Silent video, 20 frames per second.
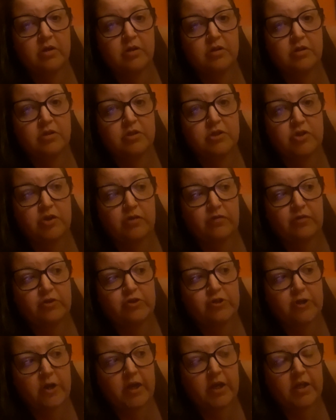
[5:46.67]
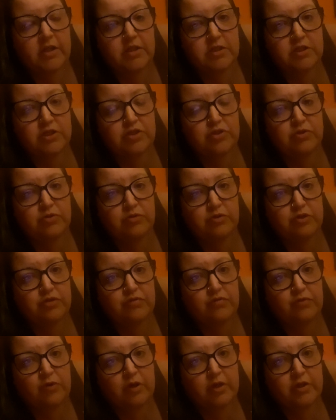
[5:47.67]
So if you're trying to do
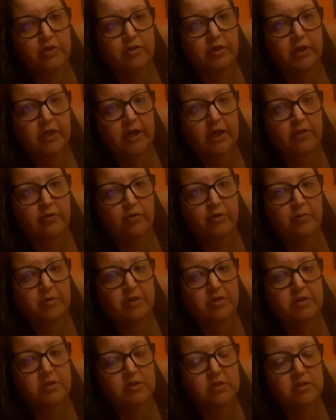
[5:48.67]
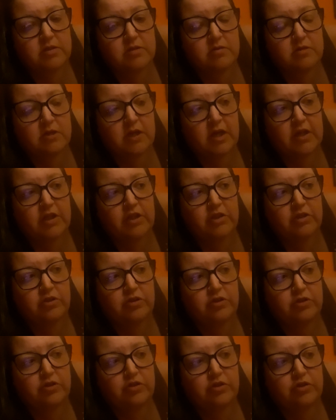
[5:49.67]
400 calorie meals and
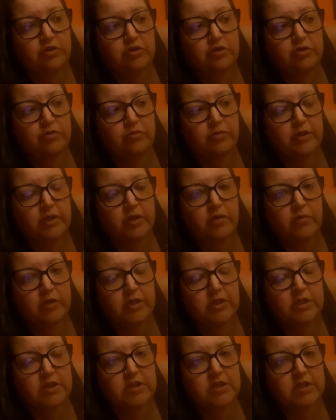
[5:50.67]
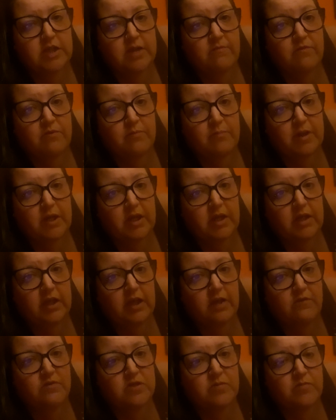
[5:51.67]
you really want to save the money and
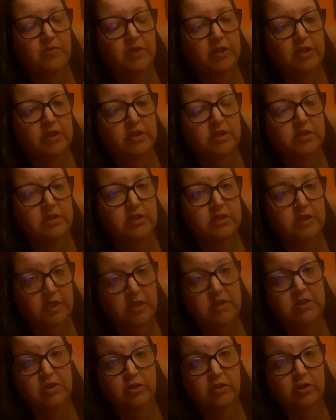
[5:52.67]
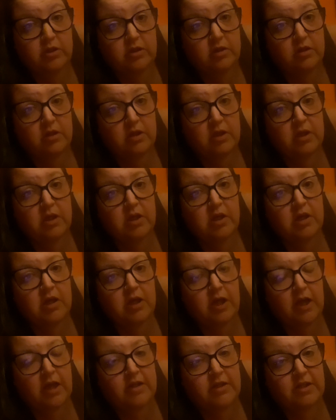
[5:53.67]
have something that tastes good
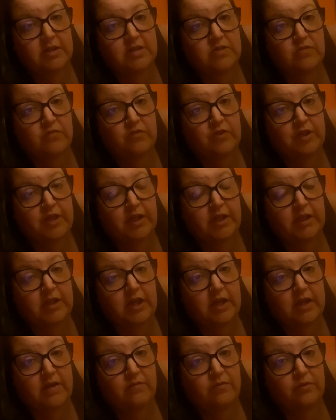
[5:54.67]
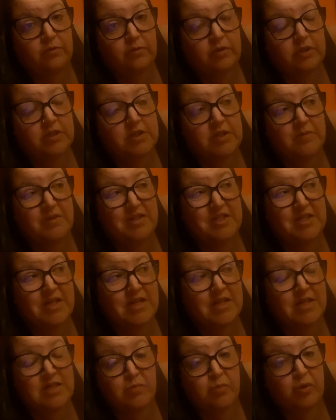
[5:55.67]
and doesn't feel like diet food, because let me tell you,
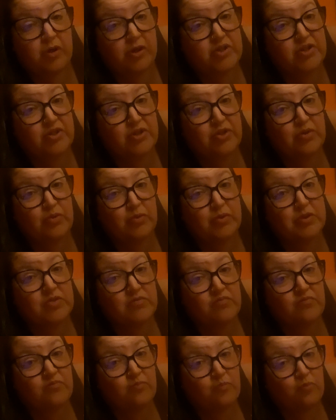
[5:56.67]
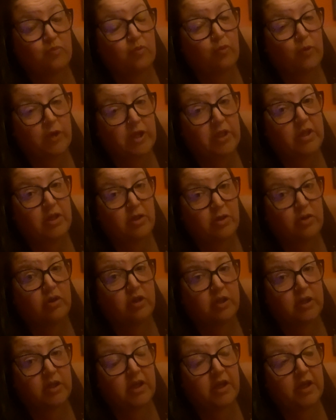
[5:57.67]
this pork stew was really
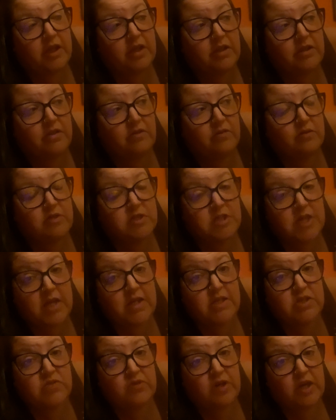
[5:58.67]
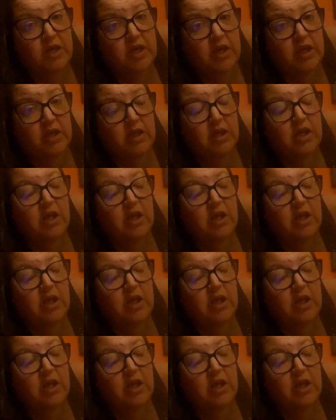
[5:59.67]
good and satisfying